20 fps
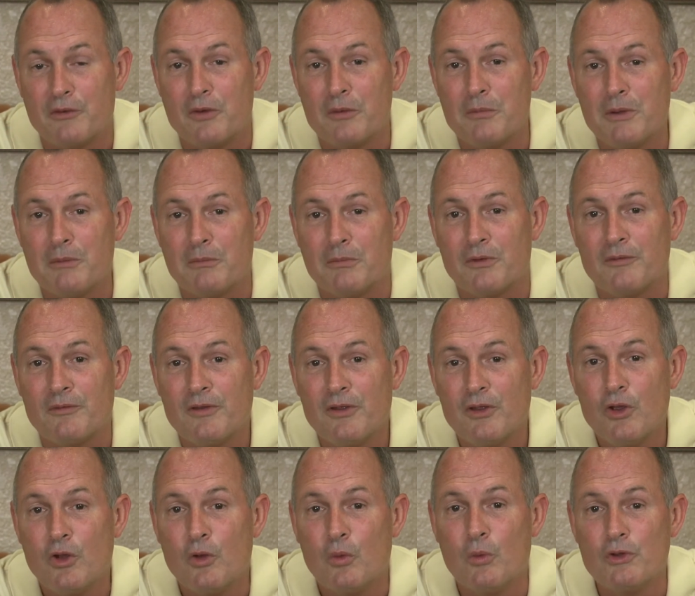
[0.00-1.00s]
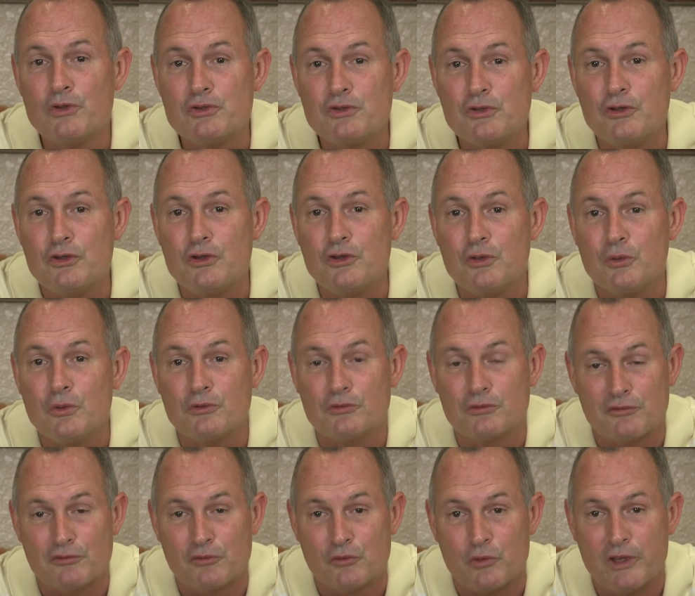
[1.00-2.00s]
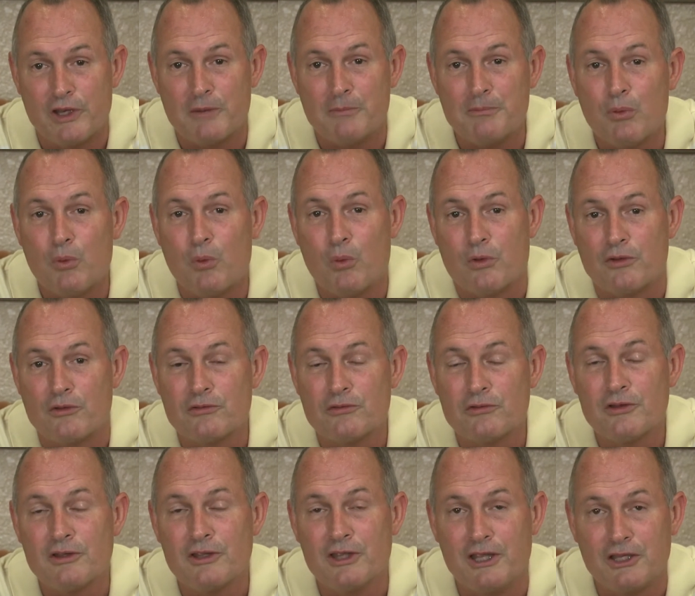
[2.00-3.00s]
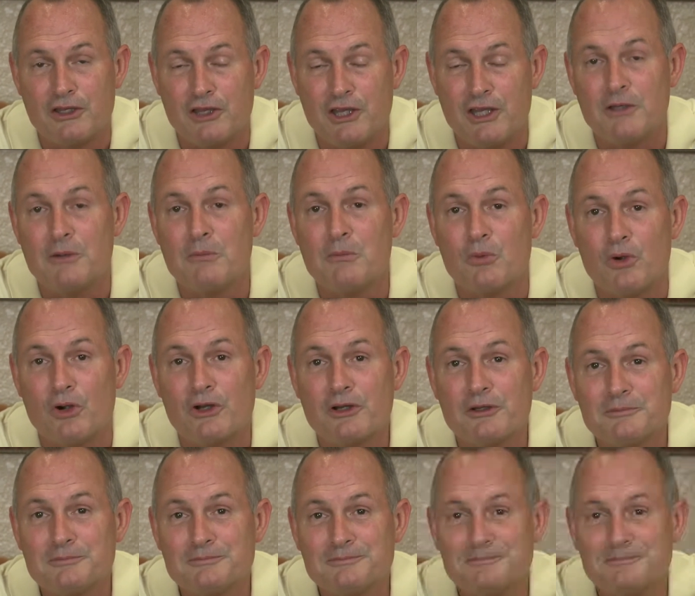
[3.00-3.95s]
And remember, what you do is of great importance in kingdom work.